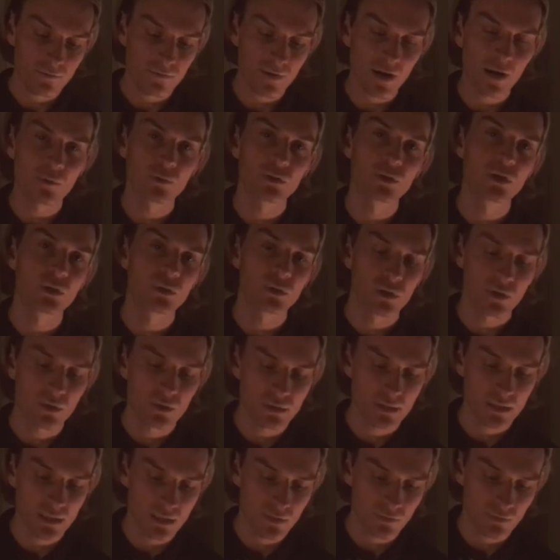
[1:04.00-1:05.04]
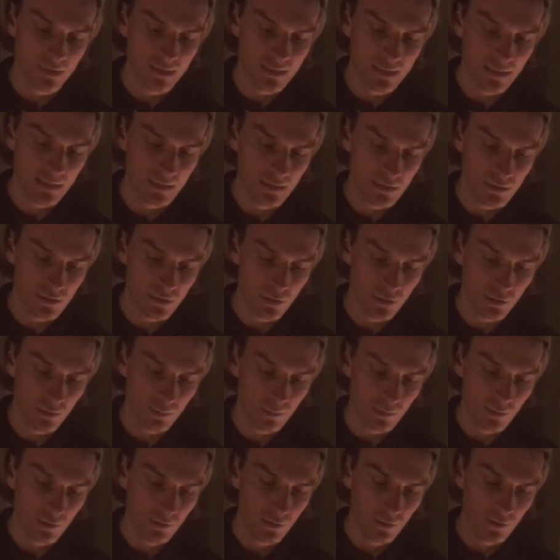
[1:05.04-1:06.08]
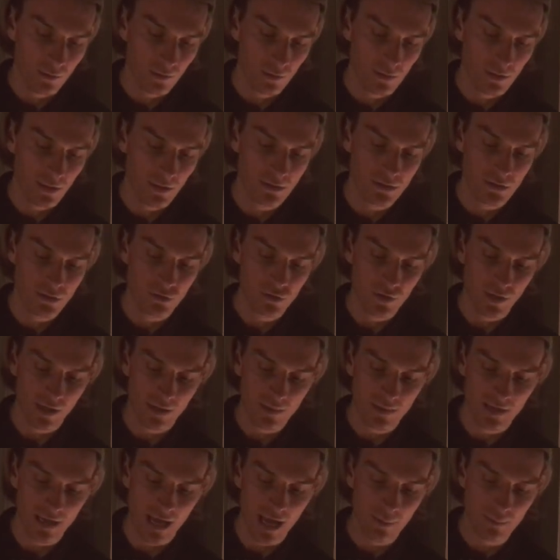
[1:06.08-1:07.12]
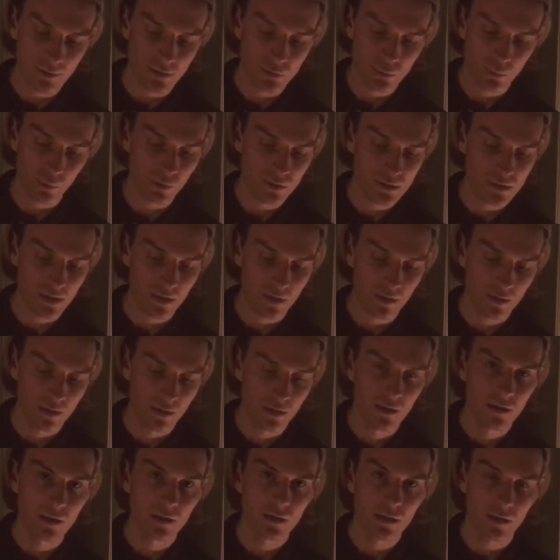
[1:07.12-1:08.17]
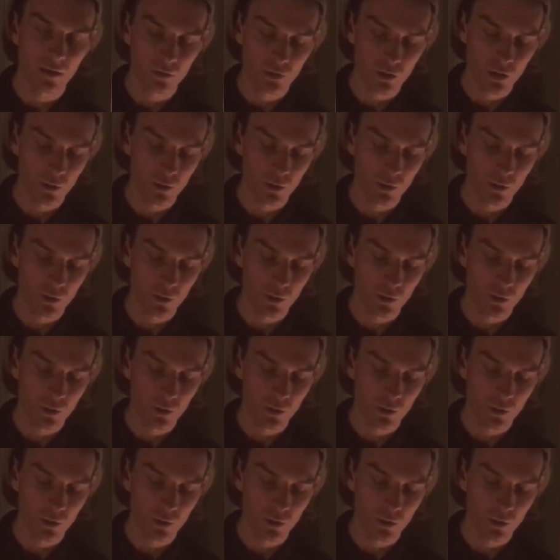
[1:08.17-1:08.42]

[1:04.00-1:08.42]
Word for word: found new uses for tin soup, learnt to drink the cabbage water, cut